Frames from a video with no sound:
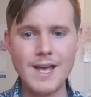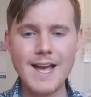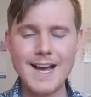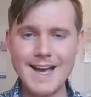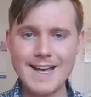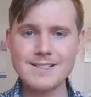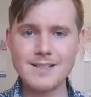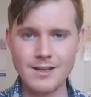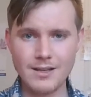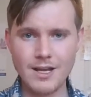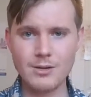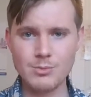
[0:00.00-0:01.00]
As a
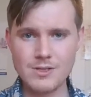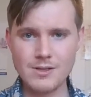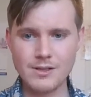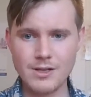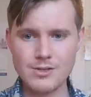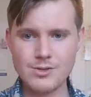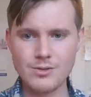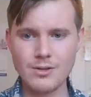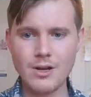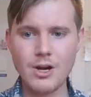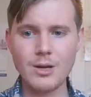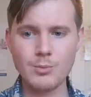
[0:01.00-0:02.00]
cannabis clinician,
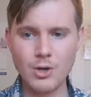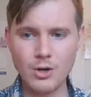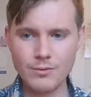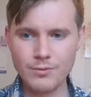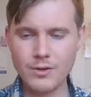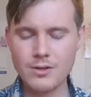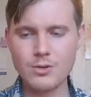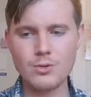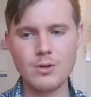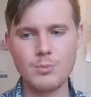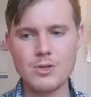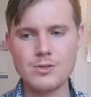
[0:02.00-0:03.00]
I am confident your
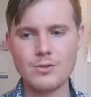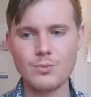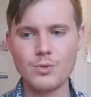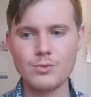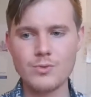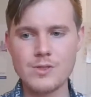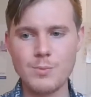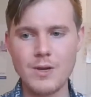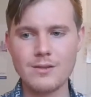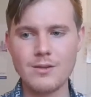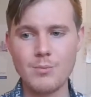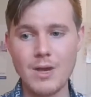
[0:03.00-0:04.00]
commission will
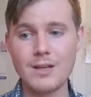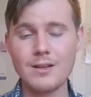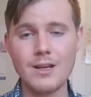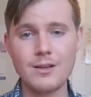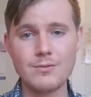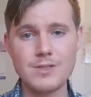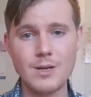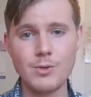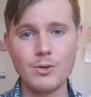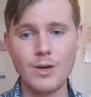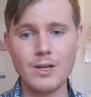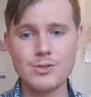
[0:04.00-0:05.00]
respect the mandate of
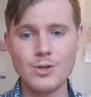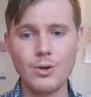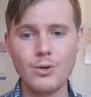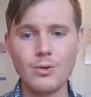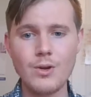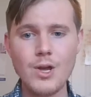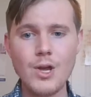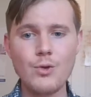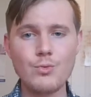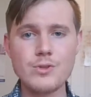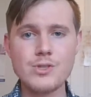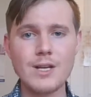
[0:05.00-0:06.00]
WHO,
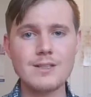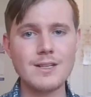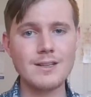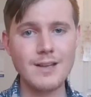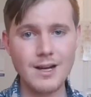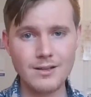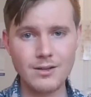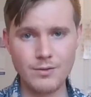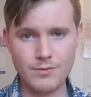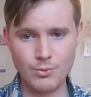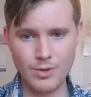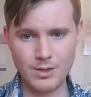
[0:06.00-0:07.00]
rejecting none of
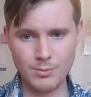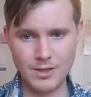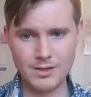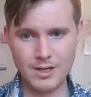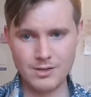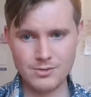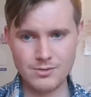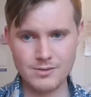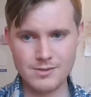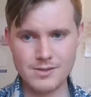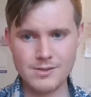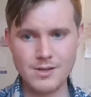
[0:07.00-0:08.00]
the
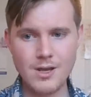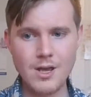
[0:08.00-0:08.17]
recommendations.